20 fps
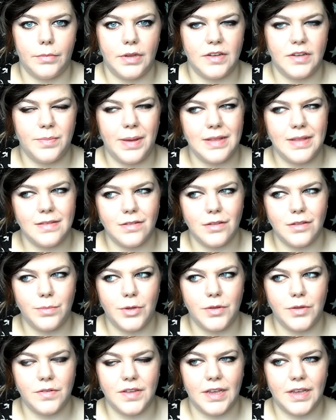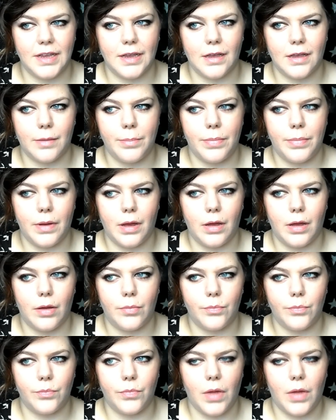It depends on the music, but
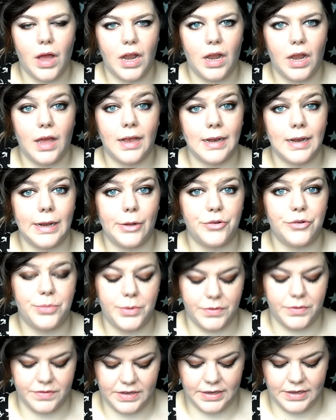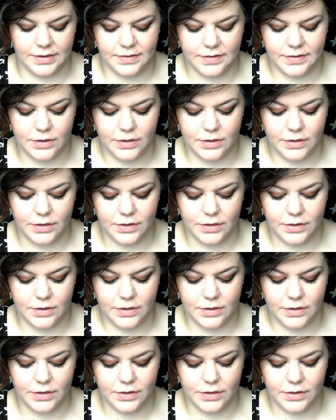I like loud music,